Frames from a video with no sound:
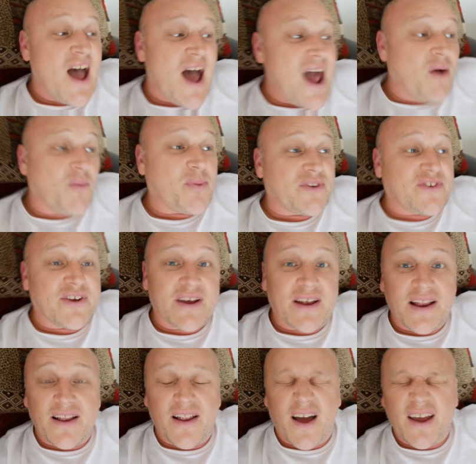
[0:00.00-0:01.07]
I don't
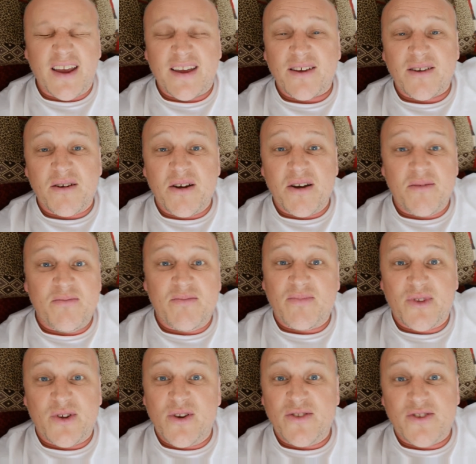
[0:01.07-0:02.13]
particularly like
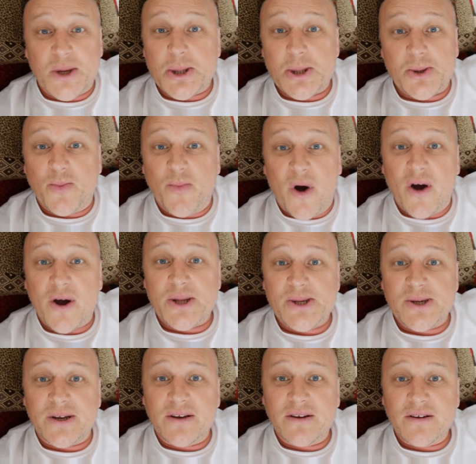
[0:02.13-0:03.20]
doing digital
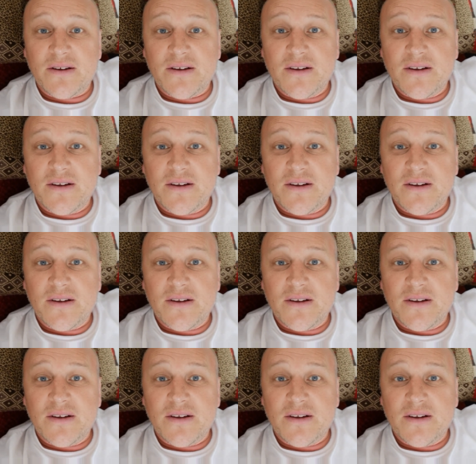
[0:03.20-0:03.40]
marketing.